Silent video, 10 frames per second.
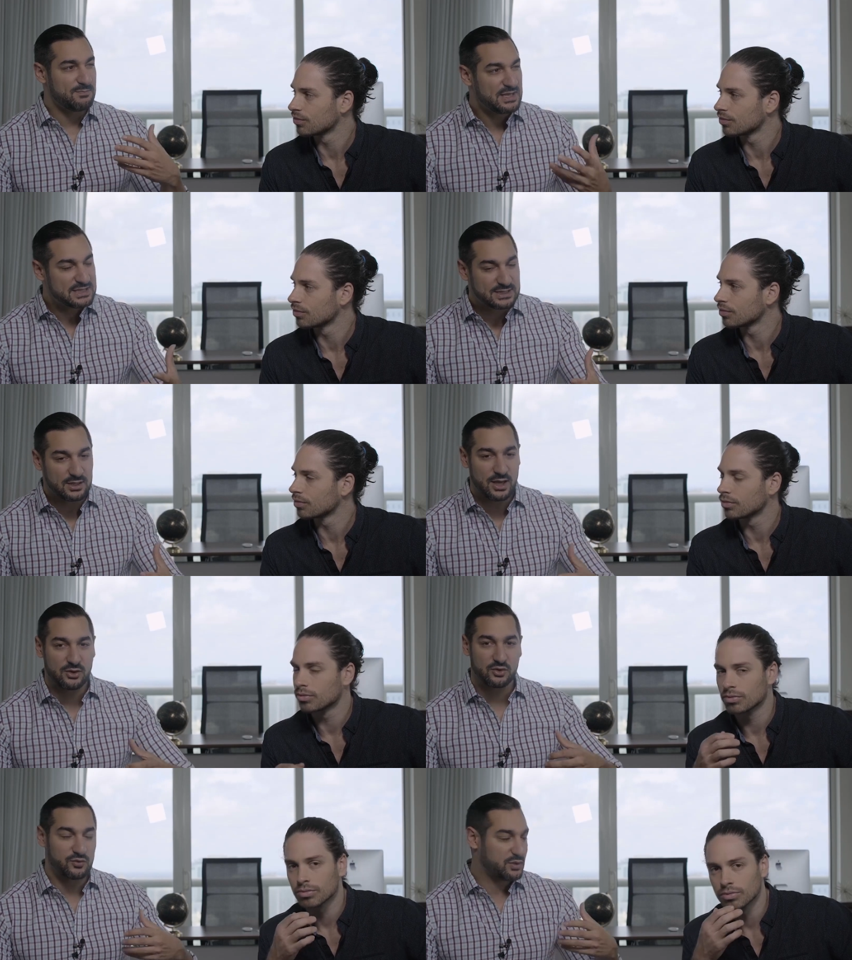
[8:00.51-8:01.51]
Speaker 1: mixed and the
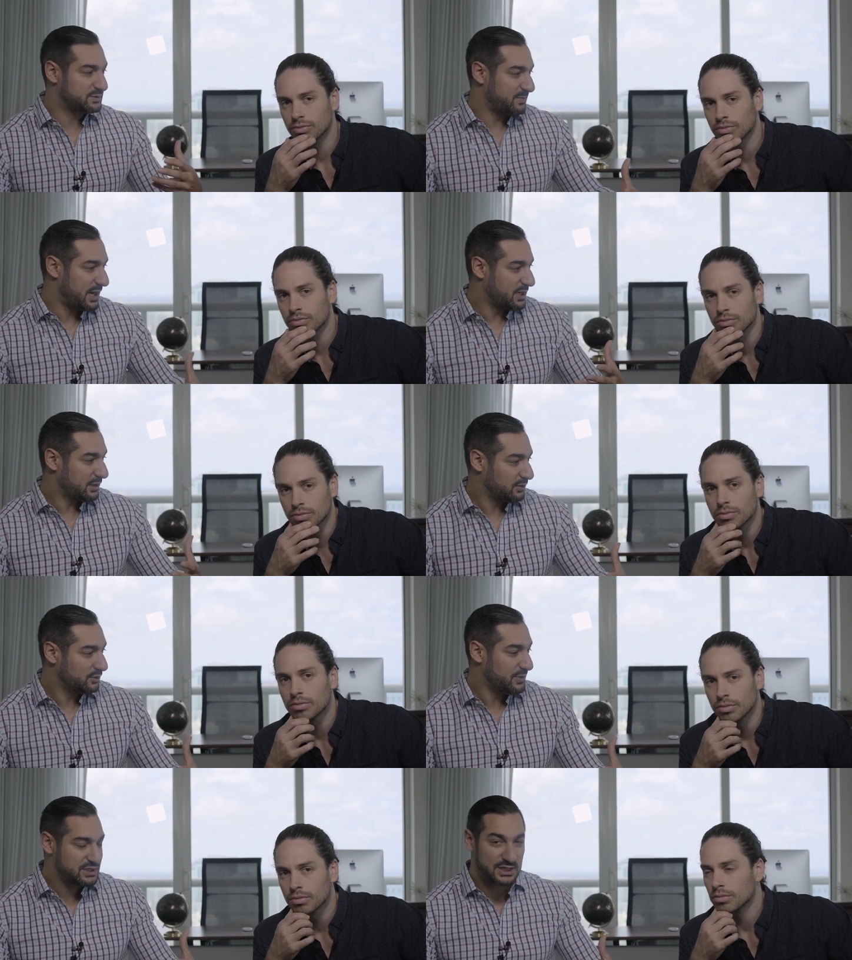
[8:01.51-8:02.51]
cross-barrier
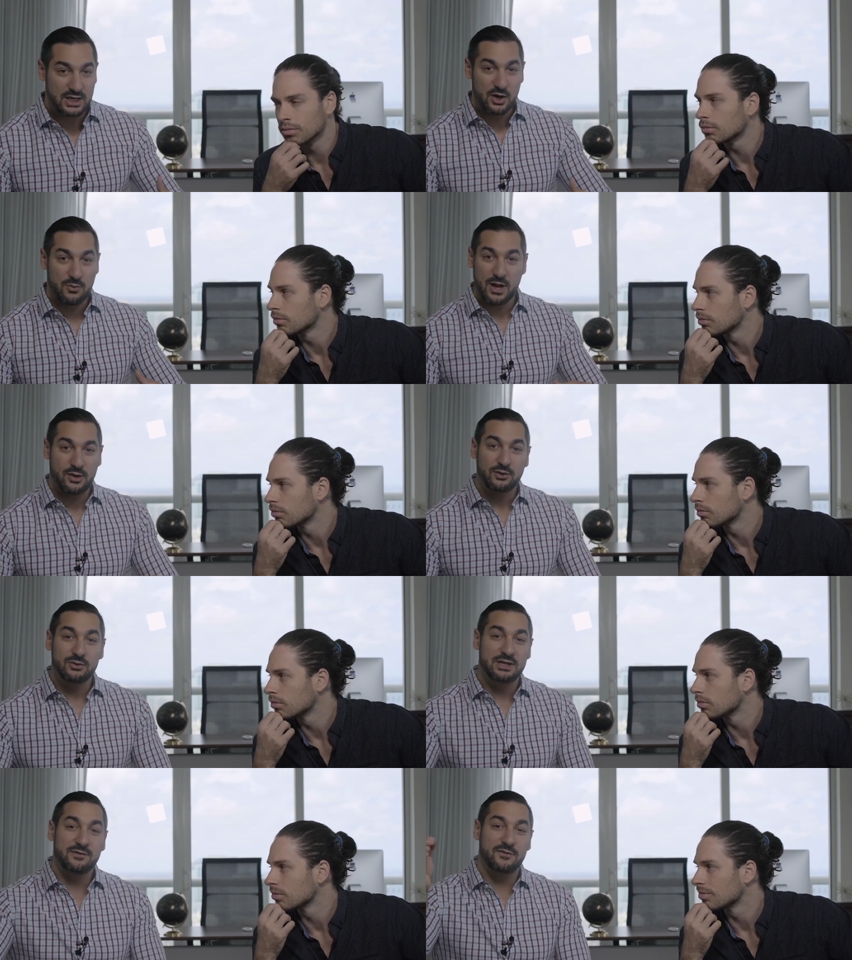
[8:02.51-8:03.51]
language, we are not
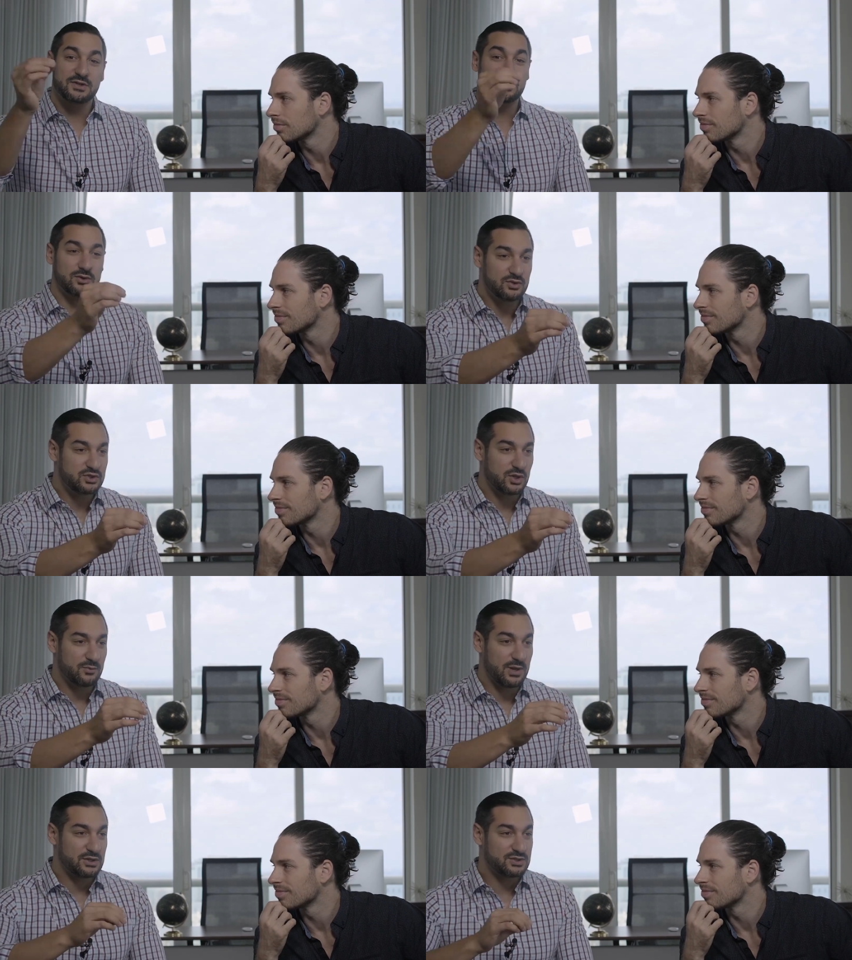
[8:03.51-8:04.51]
looking for solution.
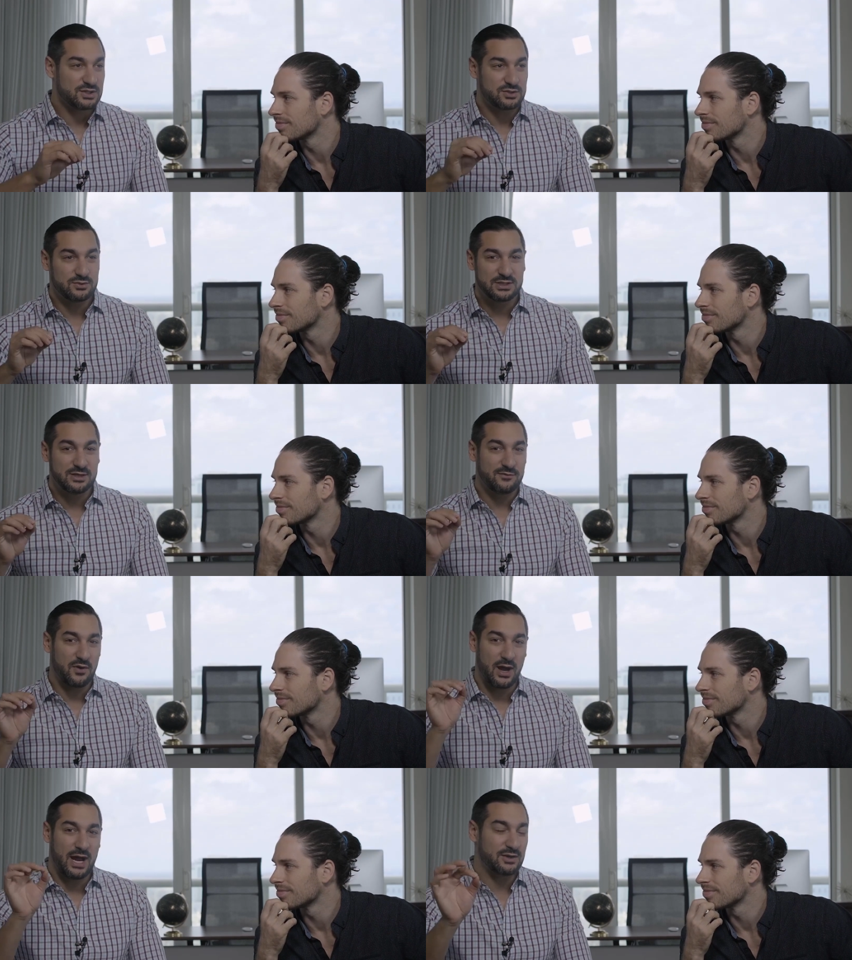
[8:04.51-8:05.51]
We are just looking
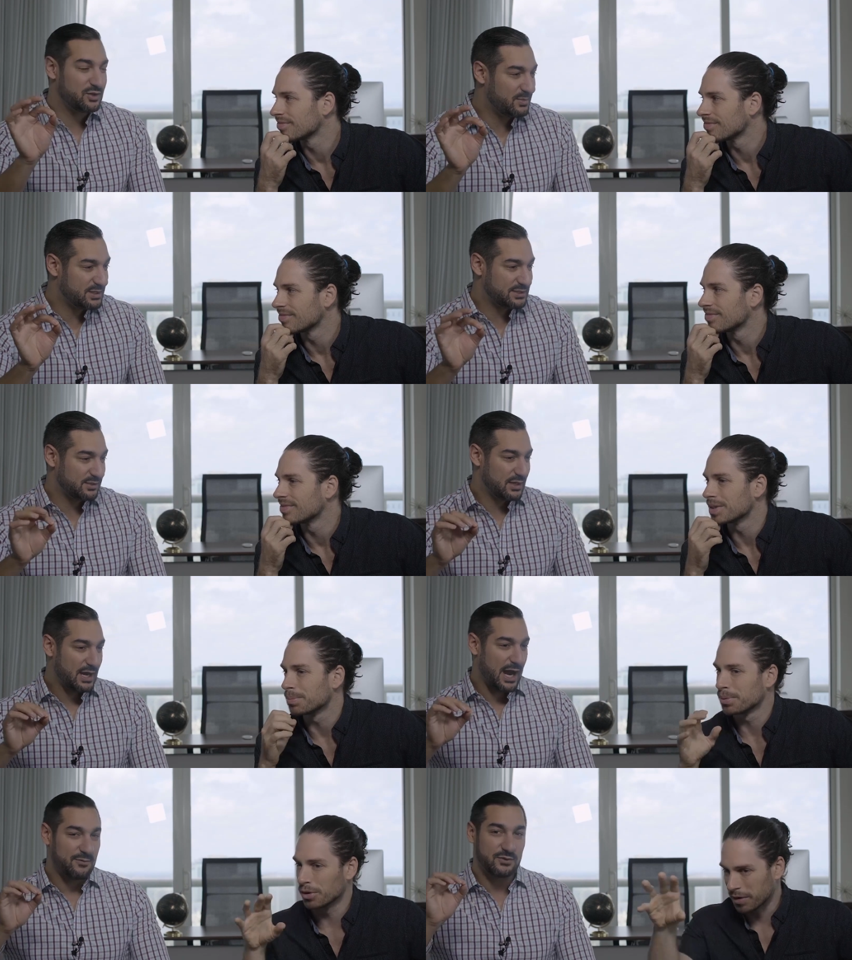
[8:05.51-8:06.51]
for arguments and
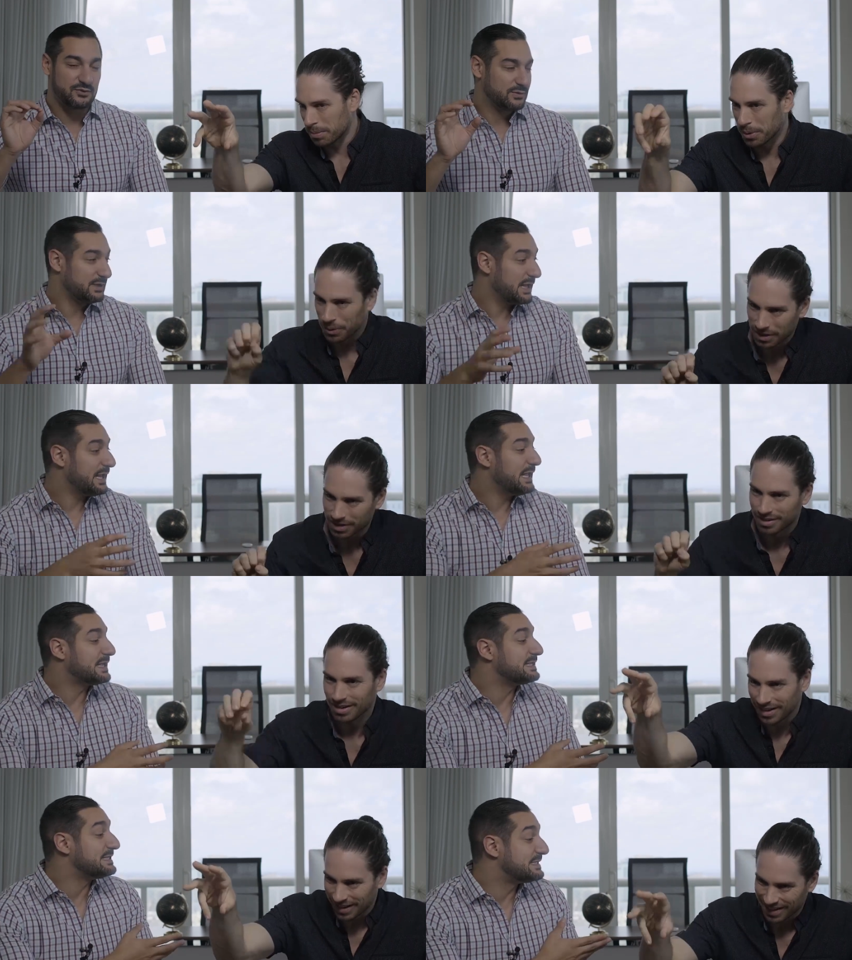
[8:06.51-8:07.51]
Speaker 2: prove our point.
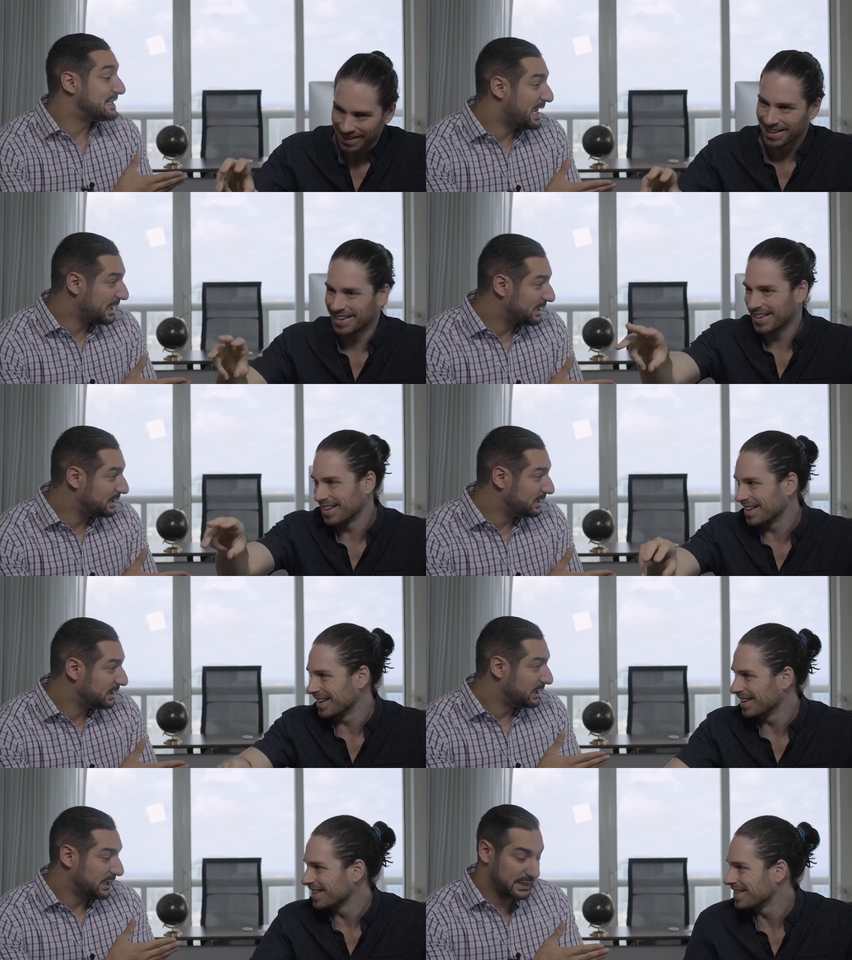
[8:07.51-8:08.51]
Speaker 1: Exactly, yeah.
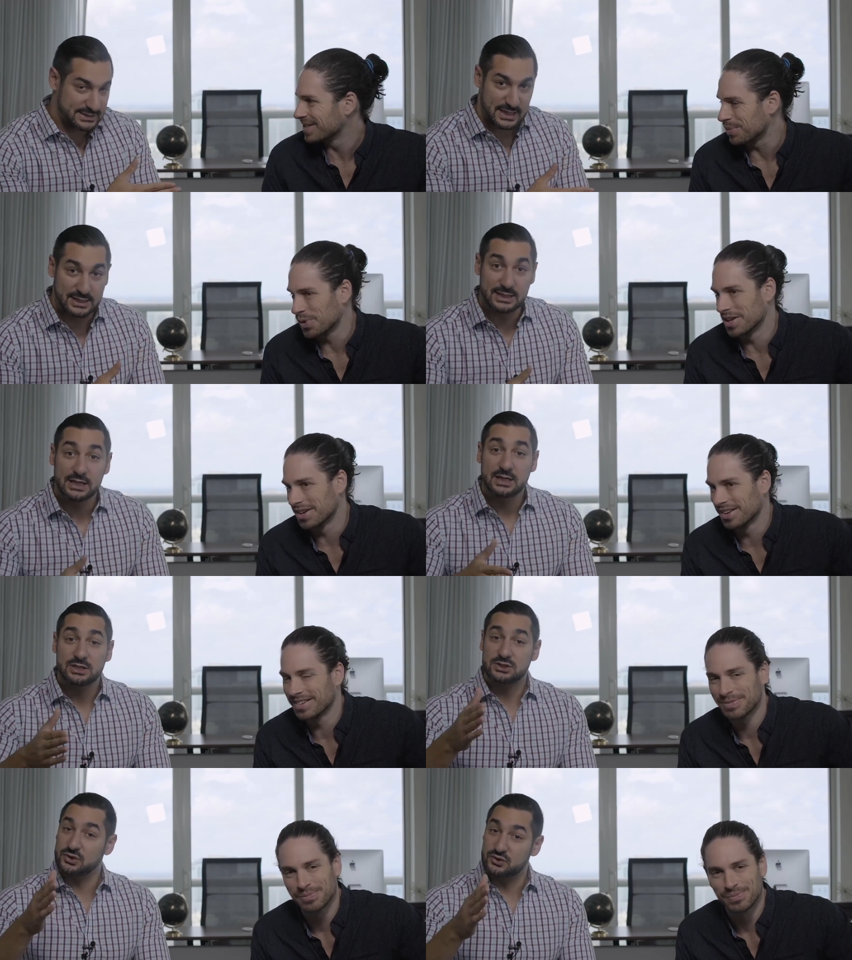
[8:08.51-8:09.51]
Exactly.
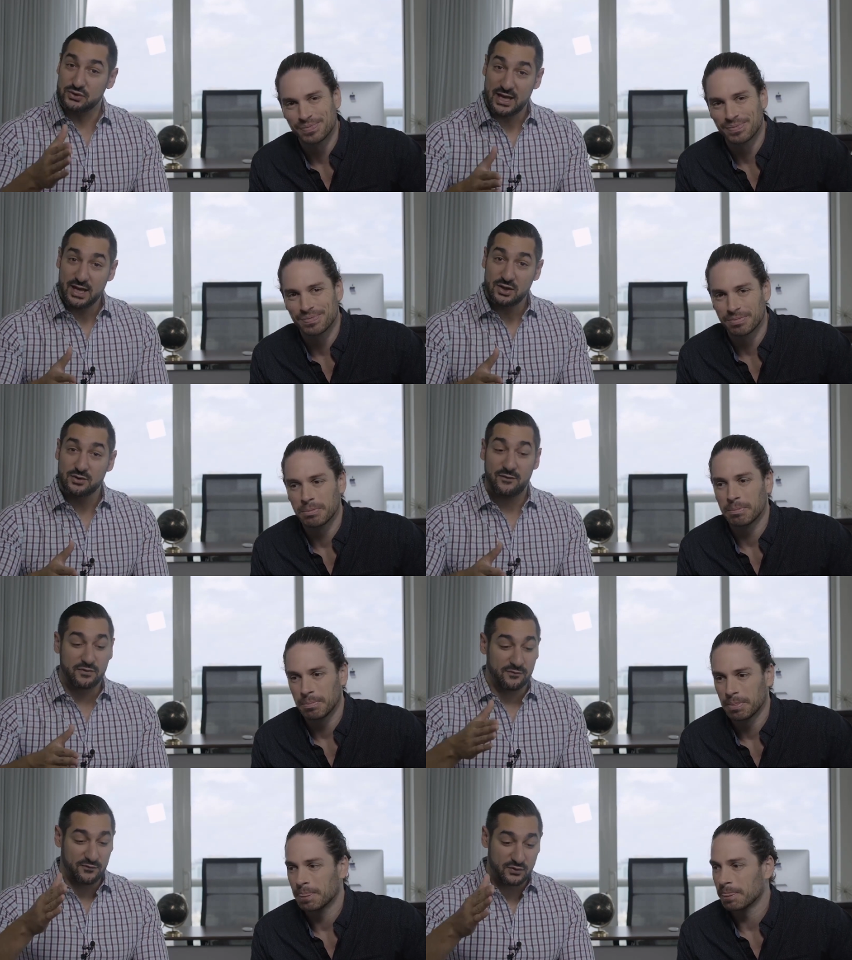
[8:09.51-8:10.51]
So today you have to
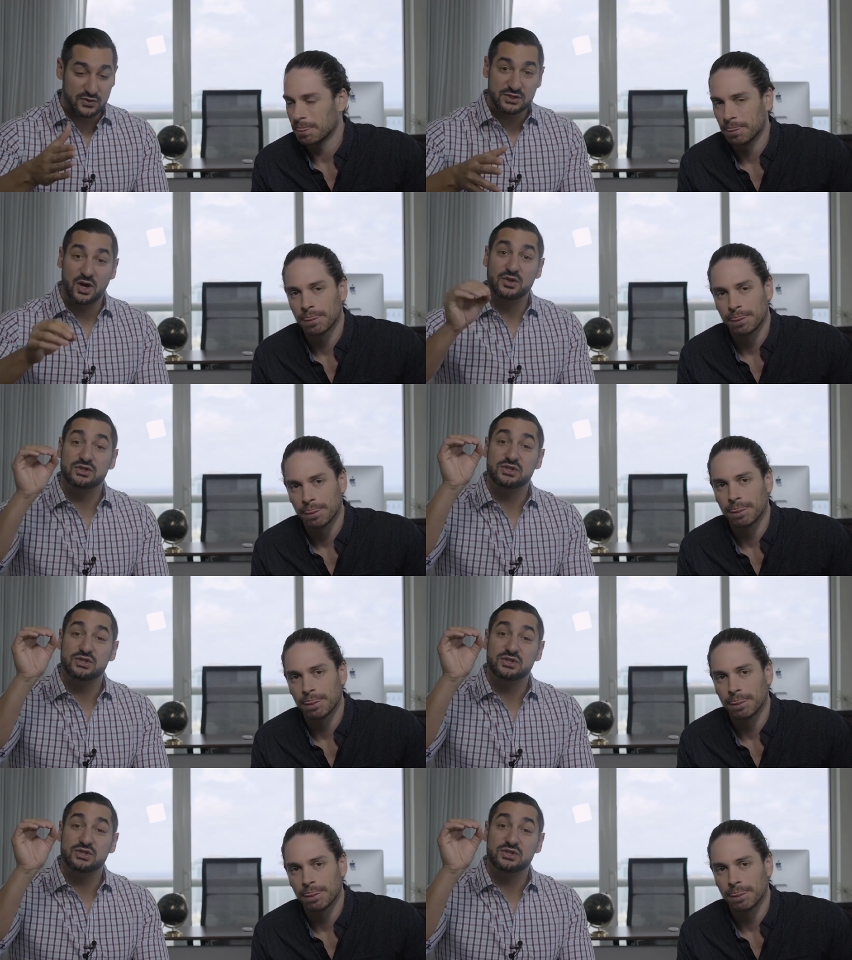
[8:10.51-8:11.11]
focus on